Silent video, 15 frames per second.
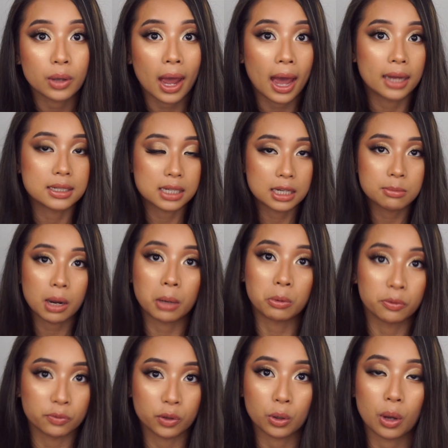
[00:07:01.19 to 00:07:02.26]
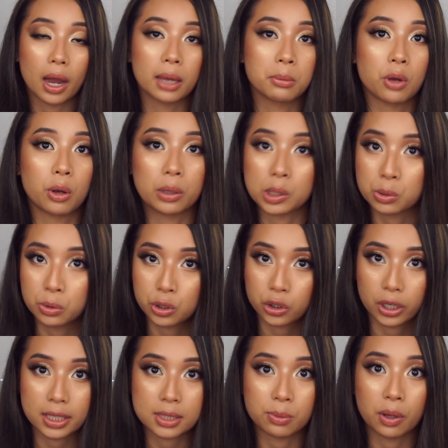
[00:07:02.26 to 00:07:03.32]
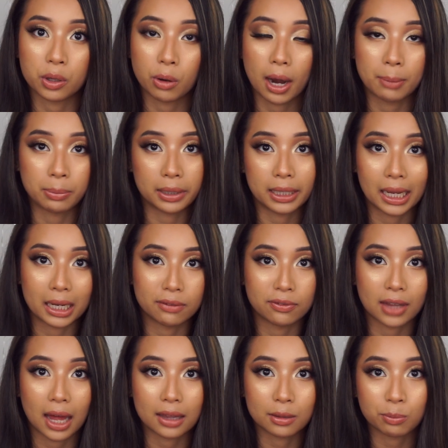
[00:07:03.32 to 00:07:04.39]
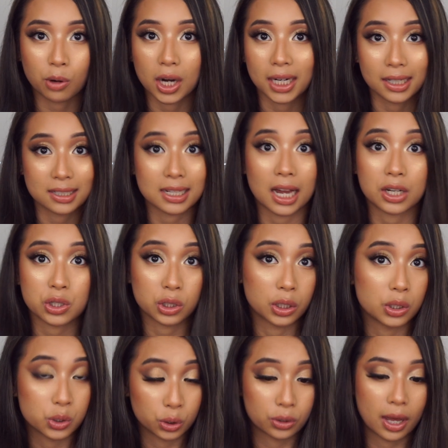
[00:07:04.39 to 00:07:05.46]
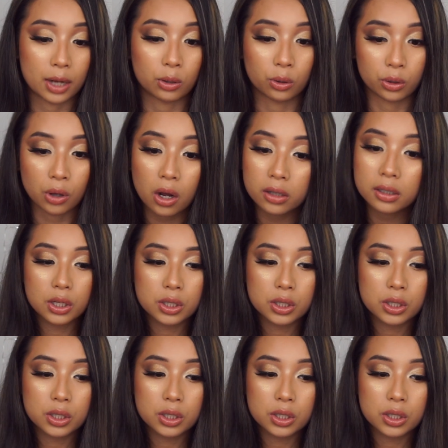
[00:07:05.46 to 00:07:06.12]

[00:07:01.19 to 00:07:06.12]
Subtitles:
and in review I'm going to address whether I believe that the products actually do that or not.